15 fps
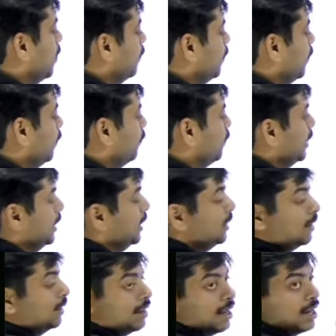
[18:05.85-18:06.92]

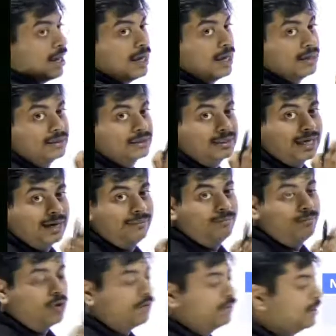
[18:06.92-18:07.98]
15.
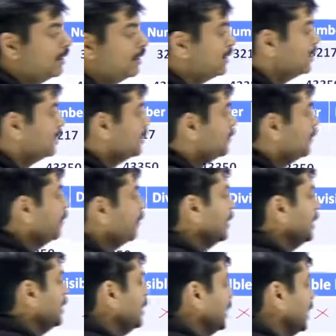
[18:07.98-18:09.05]
Sum of the digits is
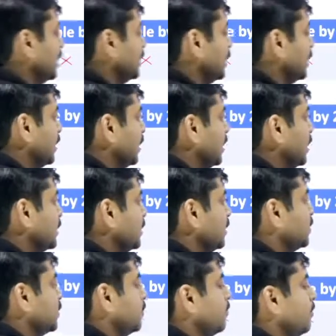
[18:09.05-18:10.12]
15. Yes, it is
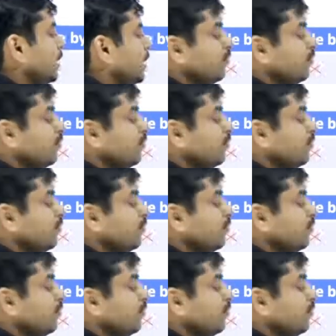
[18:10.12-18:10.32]
divisible by